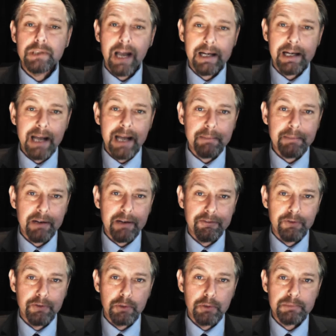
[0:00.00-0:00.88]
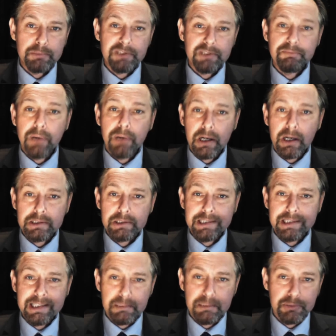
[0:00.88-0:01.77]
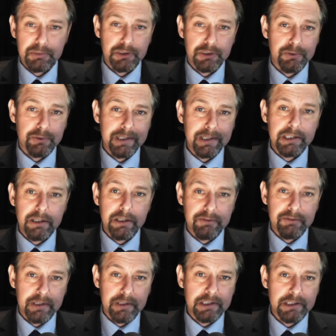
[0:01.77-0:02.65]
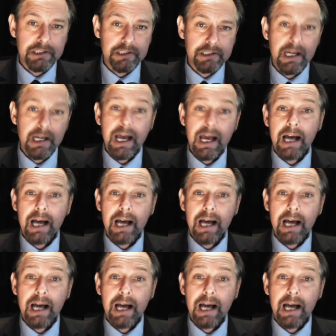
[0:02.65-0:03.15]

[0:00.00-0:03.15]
dynamic forms of participatory governance